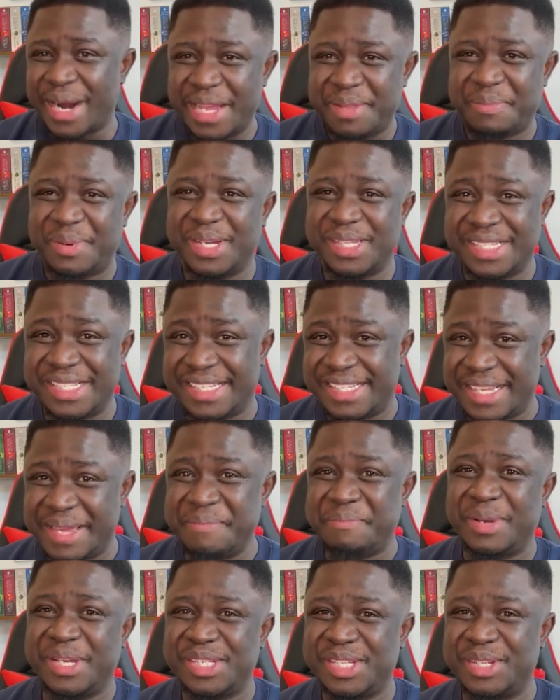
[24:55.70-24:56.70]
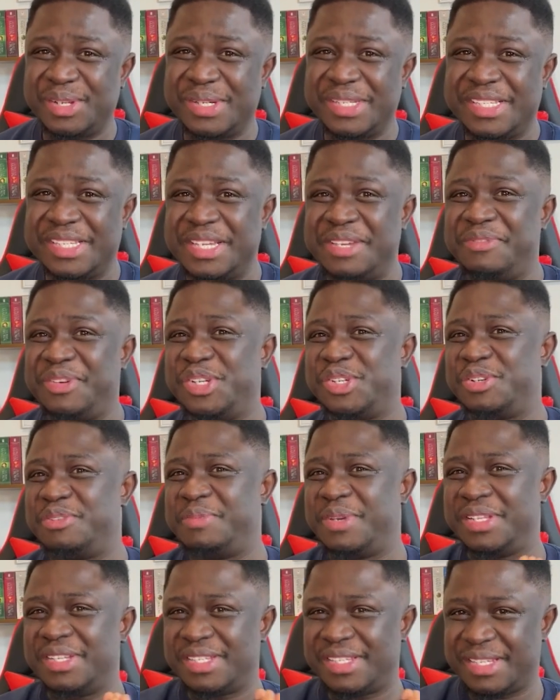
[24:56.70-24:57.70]
the same person on CV
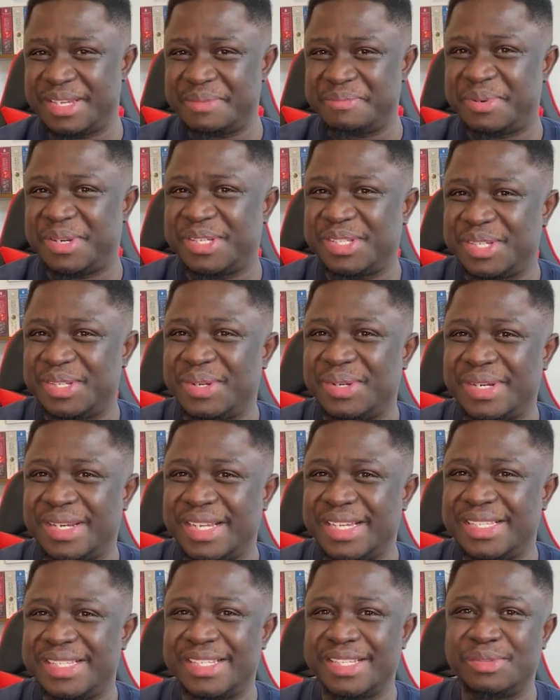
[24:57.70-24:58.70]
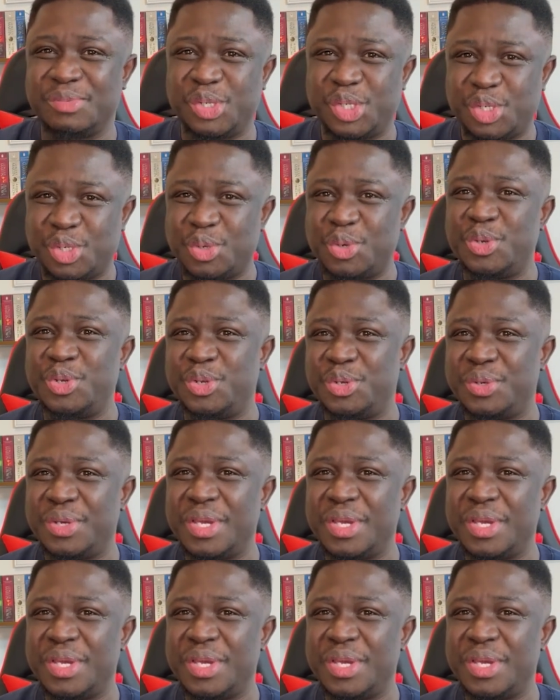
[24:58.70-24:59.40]
should be the same person on LinkedIn. We show